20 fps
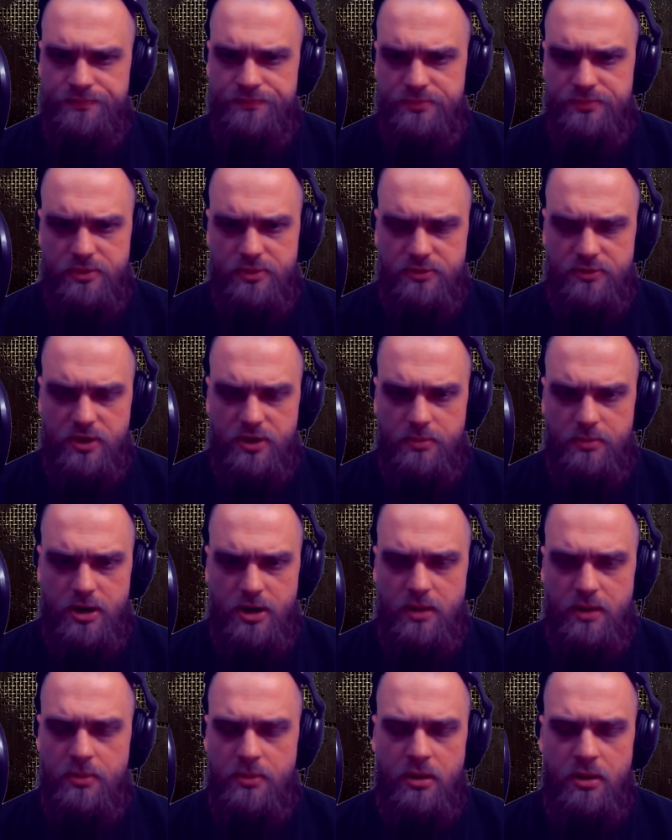that's coming
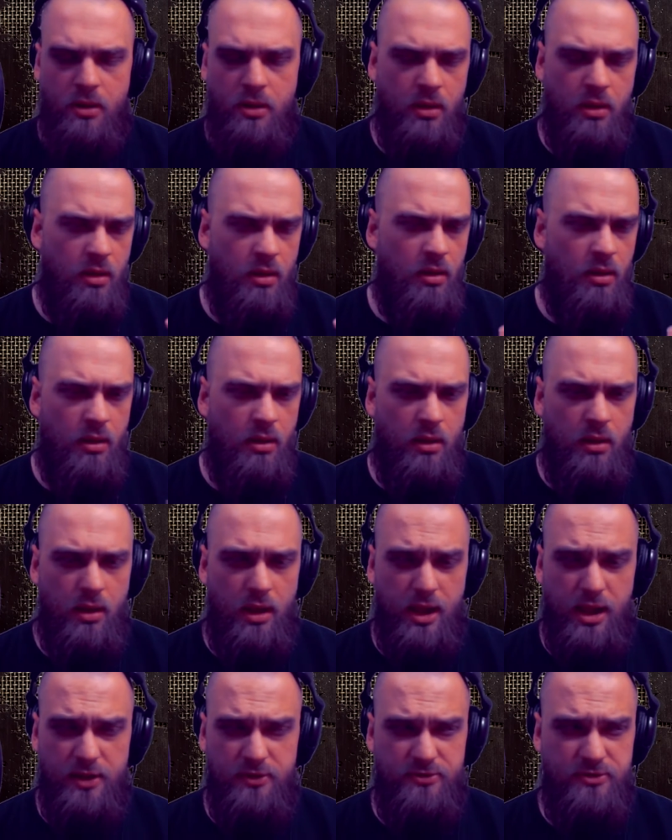up. I
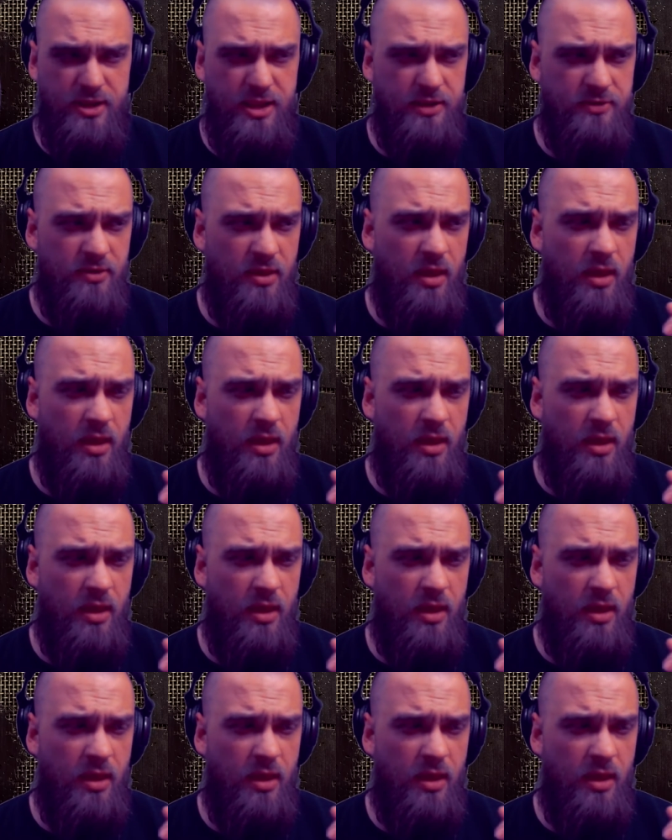gotta sneeze.